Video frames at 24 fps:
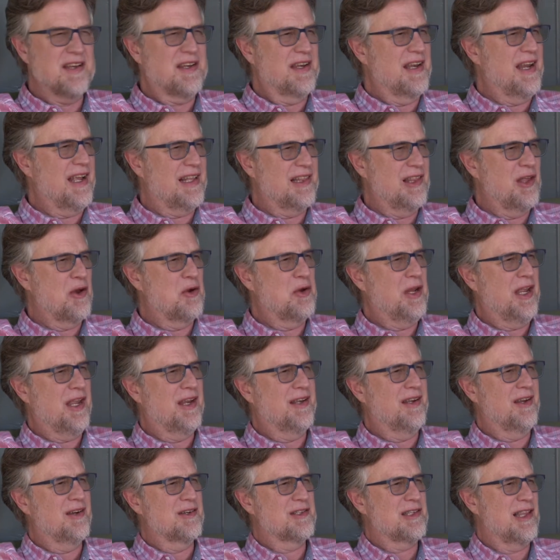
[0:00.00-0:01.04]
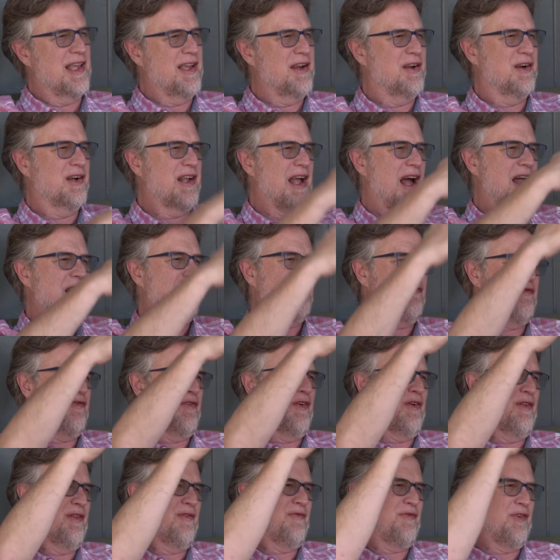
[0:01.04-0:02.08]
to Nickelodeon years later and got
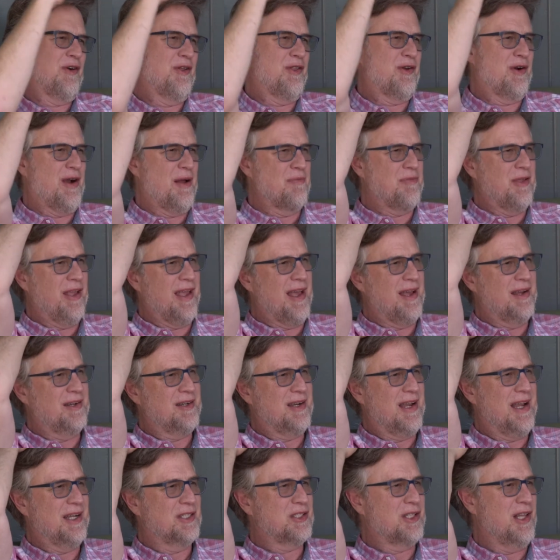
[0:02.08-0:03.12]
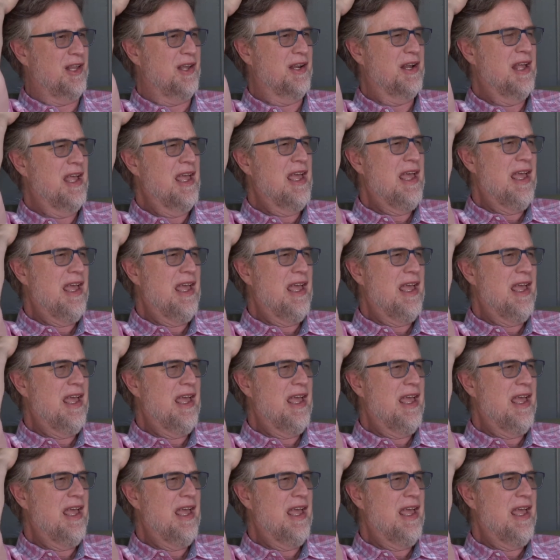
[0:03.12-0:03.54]
further up the echelon.